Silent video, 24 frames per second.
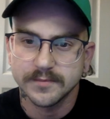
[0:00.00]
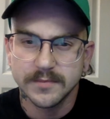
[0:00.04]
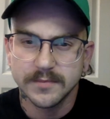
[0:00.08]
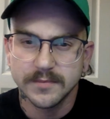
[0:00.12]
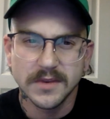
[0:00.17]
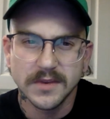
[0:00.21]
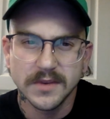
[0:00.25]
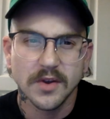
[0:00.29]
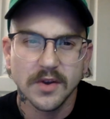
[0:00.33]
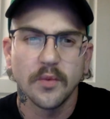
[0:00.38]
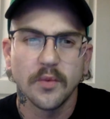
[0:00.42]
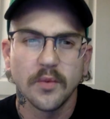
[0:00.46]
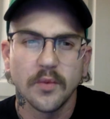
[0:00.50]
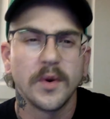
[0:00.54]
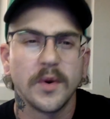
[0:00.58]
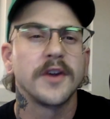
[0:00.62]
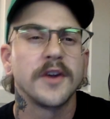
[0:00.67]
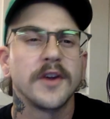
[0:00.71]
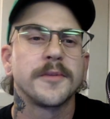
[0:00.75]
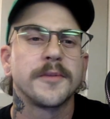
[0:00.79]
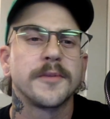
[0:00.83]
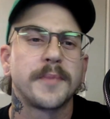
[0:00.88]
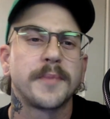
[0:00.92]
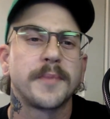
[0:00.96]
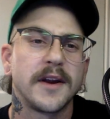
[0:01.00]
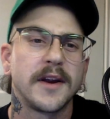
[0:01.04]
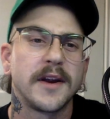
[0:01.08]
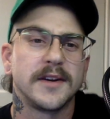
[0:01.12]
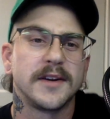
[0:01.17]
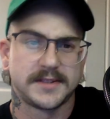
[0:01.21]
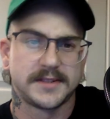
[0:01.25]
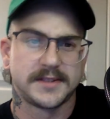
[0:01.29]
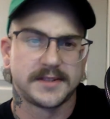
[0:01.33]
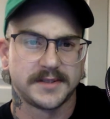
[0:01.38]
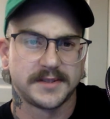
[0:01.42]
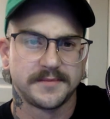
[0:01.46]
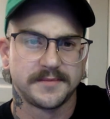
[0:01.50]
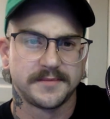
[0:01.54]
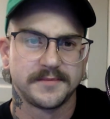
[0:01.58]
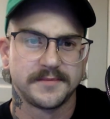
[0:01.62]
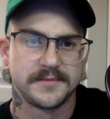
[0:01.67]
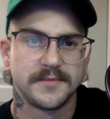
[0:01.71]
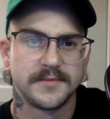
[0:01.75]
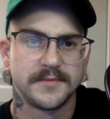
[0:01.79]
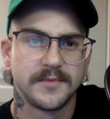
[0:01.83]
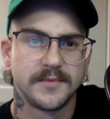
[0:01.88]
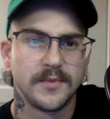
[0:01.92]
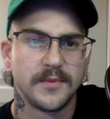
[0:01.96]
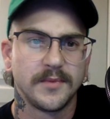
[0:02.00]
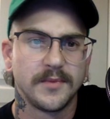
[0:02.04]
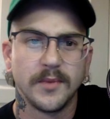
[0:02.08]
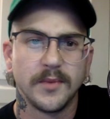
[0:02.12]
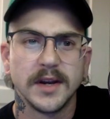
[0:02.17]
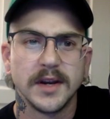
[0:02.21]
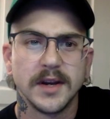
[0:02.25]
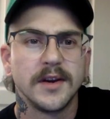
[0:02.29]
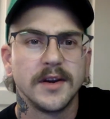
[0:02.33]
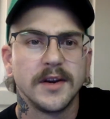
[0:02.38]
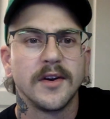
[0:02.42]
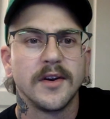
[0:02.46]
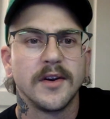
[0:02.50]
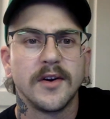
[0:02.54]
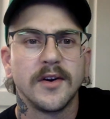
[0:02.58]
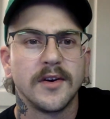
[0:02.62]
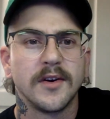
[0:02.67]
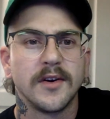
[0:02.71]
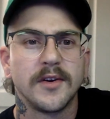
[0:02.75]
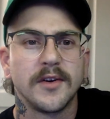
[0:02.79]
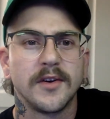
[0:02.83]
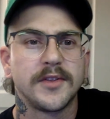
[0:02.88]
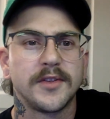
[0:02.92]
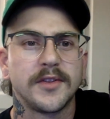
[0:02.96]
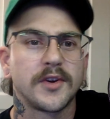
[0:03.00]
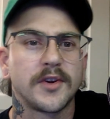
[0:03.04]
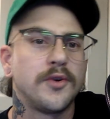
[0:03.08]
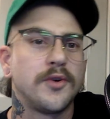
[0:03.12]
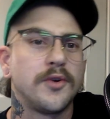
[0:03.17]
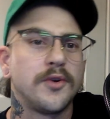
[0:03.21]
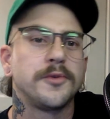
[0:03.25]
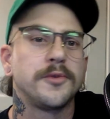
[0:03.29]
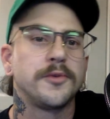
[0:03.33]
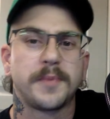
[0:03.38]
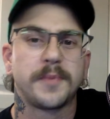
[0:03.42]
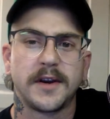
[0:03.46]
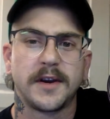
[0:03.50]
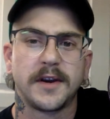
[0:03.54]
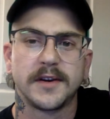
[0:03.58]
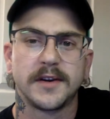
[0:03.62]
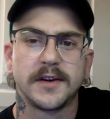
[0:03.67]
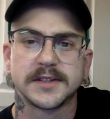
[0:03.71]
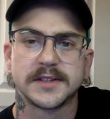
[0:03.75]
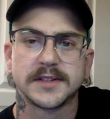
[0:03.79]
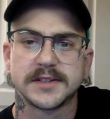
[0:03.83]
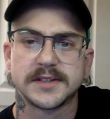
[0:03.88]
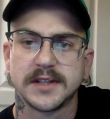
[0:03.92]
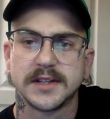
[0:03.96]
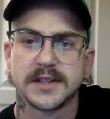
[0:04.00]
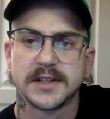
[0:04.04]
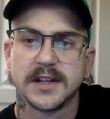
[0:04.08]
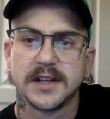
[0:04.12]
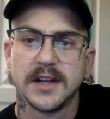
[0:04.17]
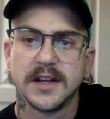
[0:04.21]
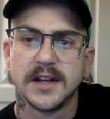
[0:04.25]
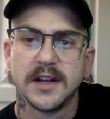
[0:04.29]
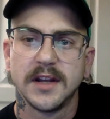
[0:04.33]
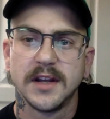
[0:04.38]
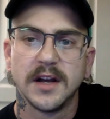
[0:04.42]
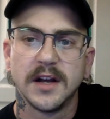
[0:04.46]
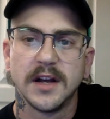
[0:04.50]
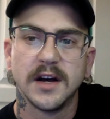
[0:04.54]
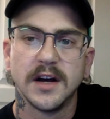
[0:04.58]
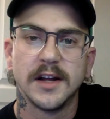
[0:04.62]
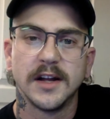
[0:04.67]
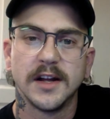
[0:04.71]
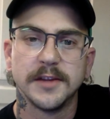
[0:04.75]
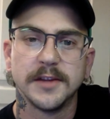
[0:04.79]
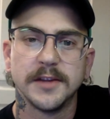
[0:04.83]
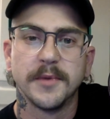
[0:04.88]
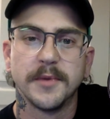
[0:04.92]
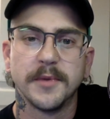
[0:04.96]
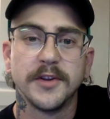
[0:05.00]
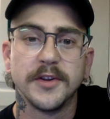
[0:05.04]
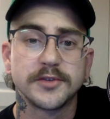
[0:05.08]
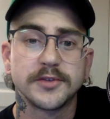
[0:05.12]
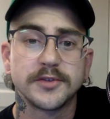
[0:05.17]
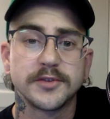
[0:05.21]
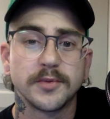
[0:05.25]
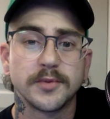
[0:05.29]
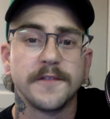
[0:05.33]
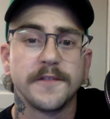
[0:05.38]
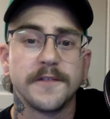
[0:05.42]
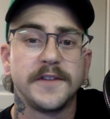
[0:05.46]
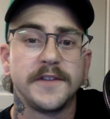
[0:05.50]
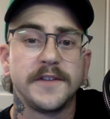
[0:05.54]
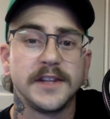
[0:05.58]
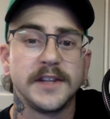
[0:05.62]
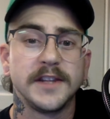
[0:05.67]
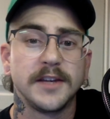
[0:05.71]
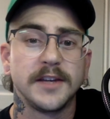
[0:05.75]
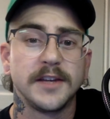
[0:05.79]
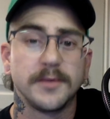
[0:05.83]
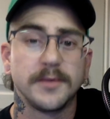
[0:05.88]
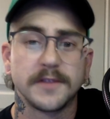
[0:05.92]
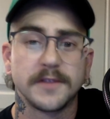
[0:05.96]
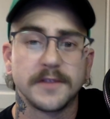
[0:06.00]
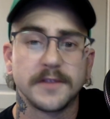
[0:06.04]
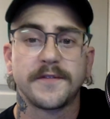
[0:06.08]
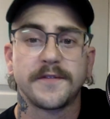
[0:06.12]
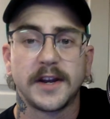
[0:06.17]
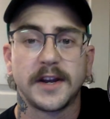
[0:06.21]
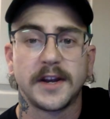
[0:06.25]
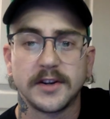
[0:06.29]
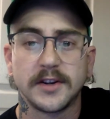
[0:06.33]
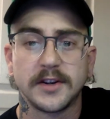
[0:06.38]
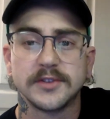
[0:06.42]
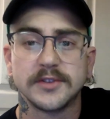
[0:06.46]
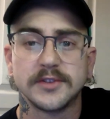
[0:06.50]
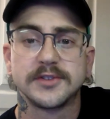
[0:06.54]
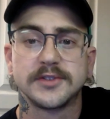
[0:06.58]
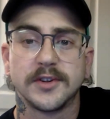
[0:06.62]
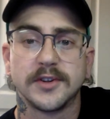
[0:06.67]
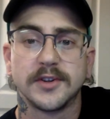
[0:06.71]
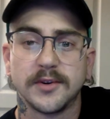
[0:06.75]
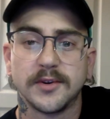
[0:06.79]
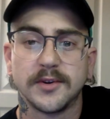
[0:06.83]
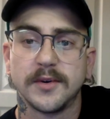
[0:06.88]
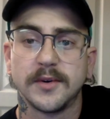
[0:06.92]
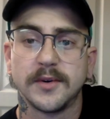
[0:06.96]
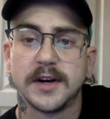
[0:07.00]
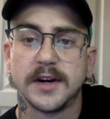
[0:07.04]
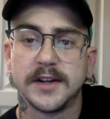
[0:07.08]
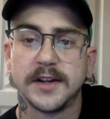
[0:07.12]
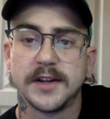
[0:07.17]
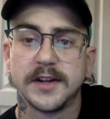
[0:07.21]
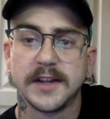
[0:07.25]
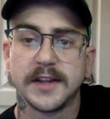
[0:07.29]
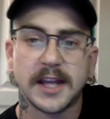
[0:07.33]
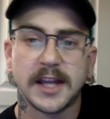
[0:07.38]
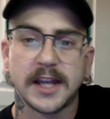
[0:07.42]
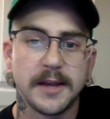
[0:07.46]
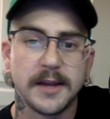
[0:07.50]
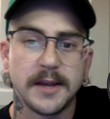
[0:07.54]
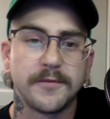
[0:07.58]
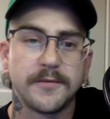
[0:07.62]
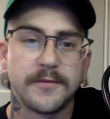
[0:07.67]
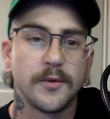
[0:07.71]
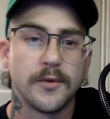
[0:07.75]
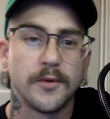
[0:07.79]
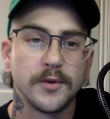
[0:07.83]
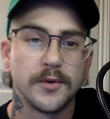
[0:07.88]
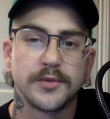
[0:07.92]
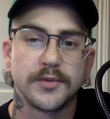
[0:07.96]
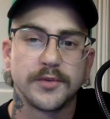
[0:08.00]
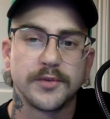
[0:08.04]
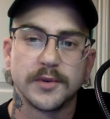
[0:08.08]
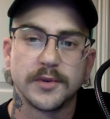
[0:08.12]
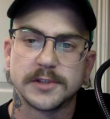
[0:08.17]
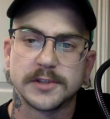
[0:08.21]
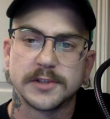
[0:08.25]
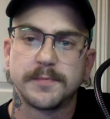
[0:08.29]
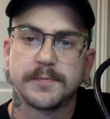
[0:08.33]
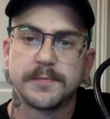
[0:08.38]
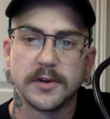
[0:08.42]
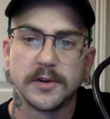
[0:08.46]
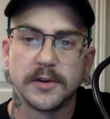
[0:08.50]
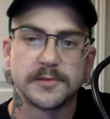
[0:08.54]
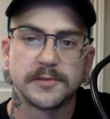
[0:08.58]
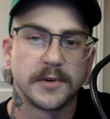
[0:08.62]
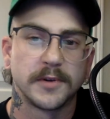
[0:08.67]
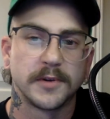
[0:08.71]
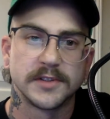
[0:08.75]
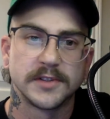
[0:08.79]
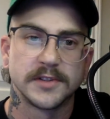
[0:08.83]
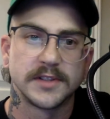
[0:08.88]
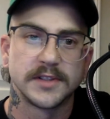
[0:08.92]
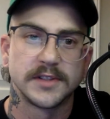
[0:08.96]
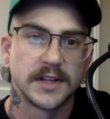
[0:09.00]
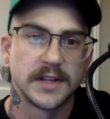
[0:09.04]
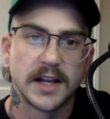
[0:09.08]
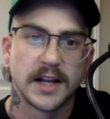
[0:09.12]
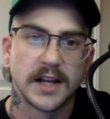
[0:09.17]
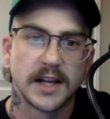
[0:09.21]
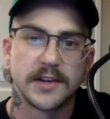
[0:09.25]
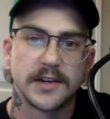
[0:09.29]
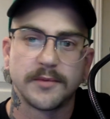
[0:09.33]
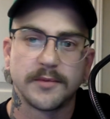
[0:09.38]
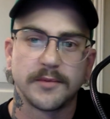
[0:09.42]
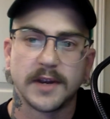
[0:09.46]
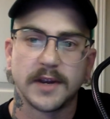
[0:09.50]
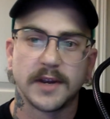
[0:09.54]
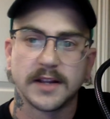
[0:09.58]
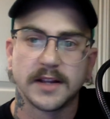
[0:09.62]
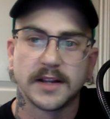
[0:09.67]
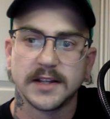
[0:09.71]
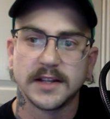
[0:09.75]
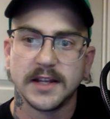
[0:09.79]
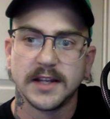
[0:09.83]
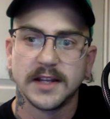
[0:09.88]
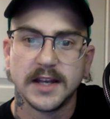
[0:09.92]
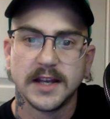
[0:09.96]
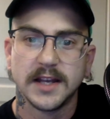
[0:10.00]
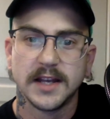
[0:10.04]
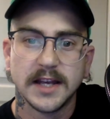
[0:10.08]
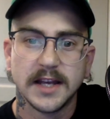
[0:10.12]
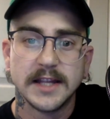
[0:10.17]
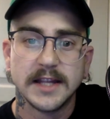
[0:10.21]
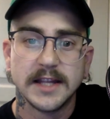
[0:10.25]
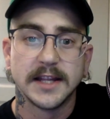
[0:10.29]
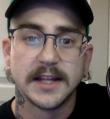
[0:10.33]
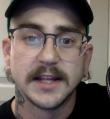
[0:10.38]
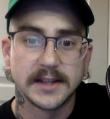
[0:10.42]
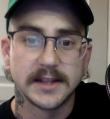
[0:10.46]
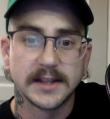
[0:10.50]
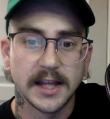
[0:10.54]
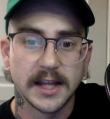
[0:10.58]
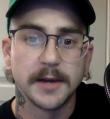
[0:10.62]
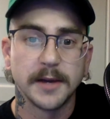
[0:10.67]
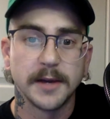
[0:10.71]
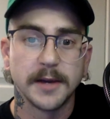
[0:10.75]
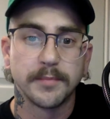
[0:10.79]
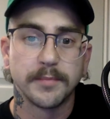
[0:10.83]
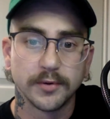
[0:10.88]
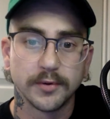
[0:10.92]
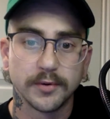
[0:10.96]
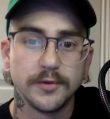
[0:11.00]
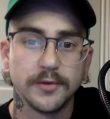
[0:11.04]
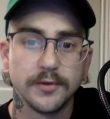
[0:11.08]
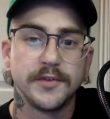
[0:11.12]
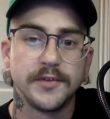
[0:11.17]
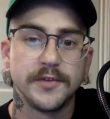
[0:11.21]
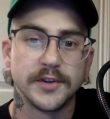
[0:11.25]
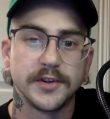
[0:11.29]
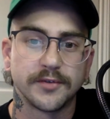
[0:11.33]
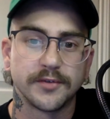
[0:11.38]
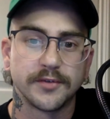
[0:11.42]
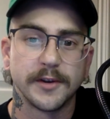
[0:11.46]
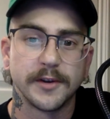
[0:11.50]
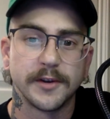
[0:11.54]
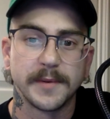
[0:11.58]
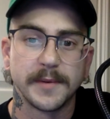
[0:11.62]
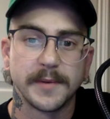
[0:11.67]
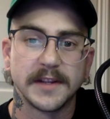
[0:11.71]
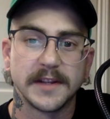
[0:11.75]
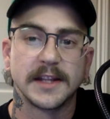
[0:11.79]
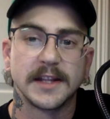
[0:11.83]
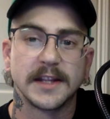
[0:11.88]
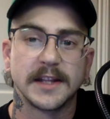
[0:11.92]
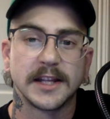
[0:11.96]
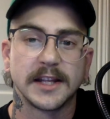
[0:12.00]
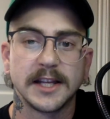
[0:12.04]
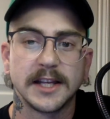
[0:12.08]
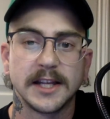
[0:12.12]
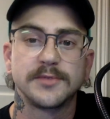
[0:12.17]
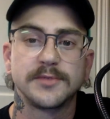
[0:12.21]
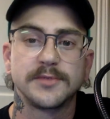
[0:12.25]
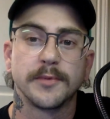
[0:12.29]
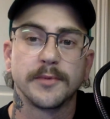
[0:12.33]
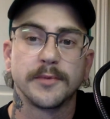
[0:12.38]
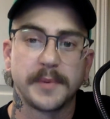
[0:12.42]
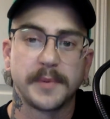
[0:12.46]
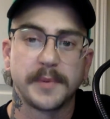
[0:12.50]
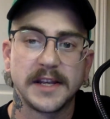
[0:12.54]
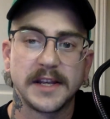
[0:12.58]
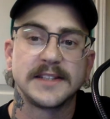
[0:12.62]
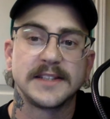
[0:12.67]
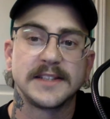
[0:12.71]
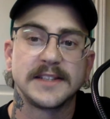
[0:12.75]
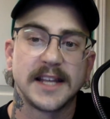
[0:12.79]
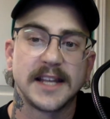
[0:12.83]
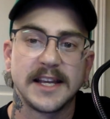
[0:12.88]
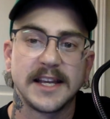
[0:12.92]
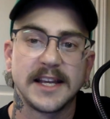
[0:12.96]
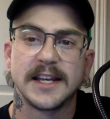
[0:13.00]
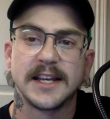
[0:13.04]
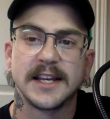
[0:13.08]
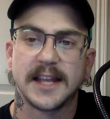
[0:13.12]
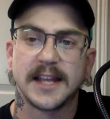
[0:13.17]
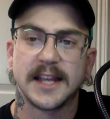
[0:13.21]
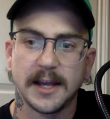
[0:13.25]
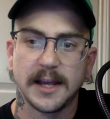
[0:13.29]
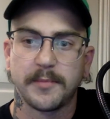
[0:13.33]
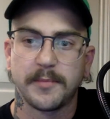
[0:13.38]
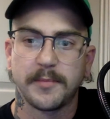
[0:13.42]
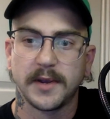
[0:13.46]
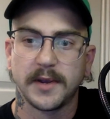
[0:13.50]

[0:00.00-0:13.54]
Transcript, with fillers: Where are the parents? Where are the cult parents? The mothers were affiliated with the Finders, so they came forward through a spokesperson, not directly, that they approved the trip and the kids were being taken camping.